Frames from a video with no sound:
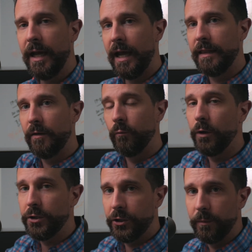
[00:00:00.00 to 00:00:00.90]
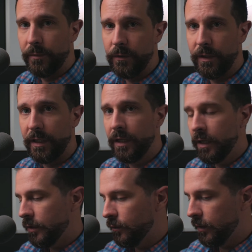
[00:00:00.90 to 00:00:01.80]
And then once you're muted,
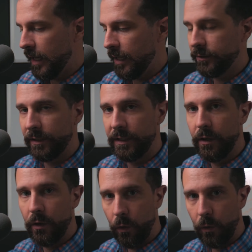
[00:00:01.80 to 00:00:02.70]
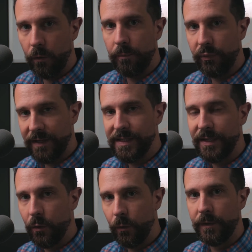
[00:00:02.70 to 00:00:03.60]
you can actually press
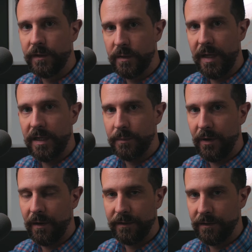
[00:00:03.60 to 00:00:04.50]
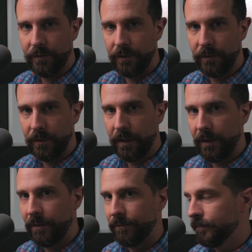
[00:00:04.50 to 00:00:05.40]
and hold the space bar as if you're
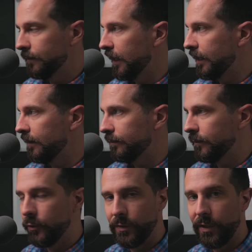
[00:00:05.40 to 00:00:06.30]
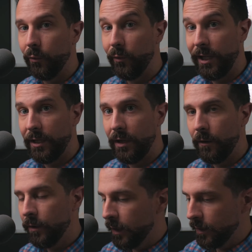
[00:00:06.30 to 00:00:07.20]
like using a radio.